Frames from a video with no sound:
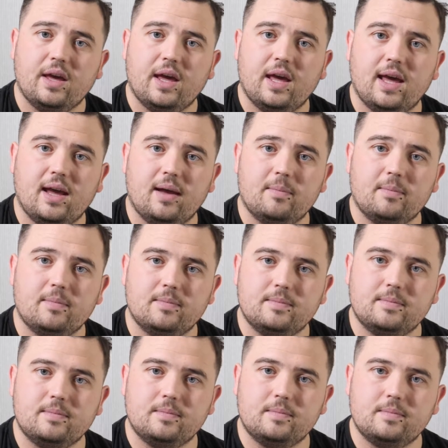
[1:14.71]

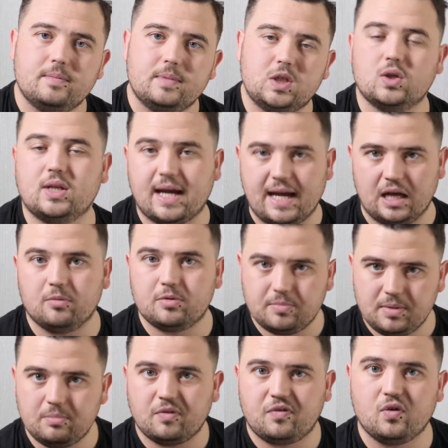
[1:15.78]
So that helped
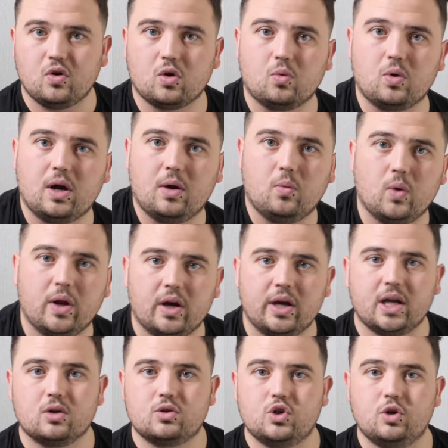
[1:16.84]
me before when I
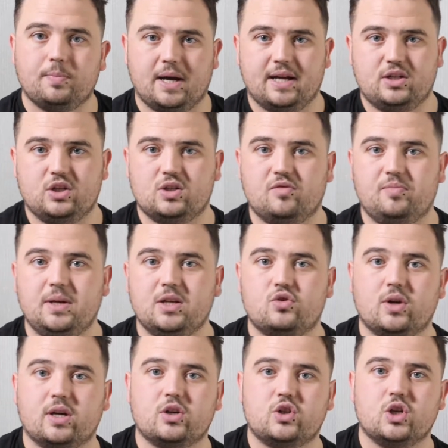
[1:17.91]
go through patches of being
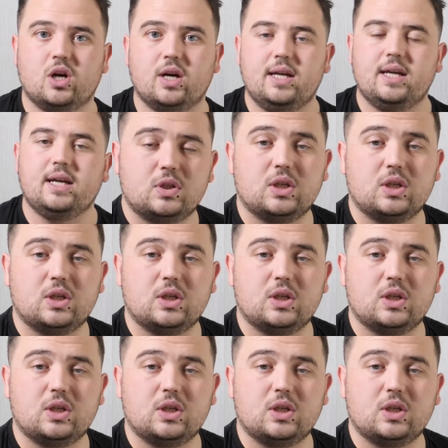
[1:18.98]
trigger shy.